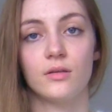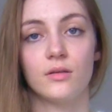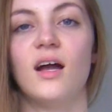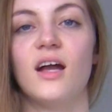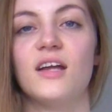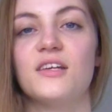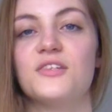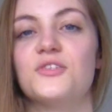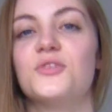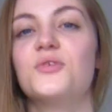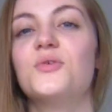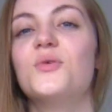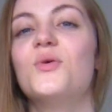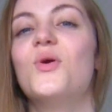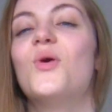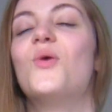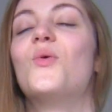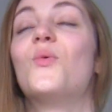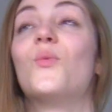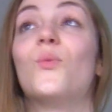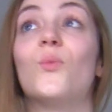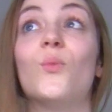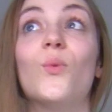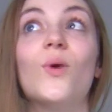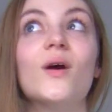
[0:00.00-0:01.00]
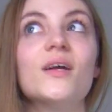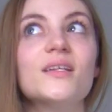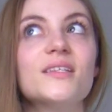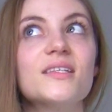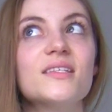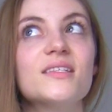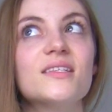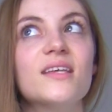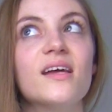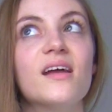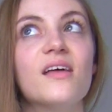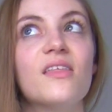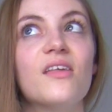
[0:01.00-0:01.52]
I do want
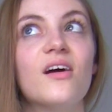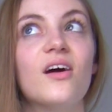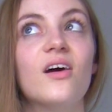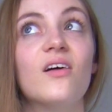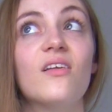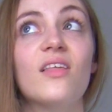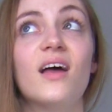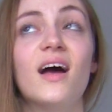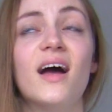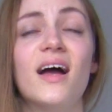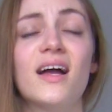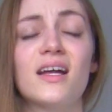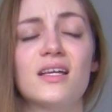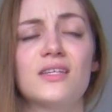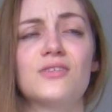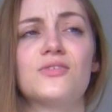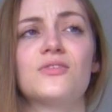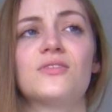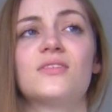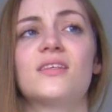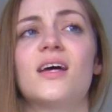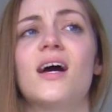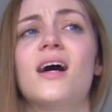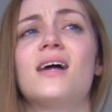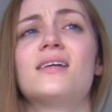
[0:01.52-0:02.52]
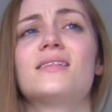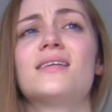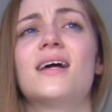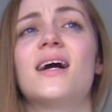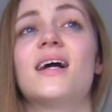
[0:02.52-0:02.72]
to say though that exercise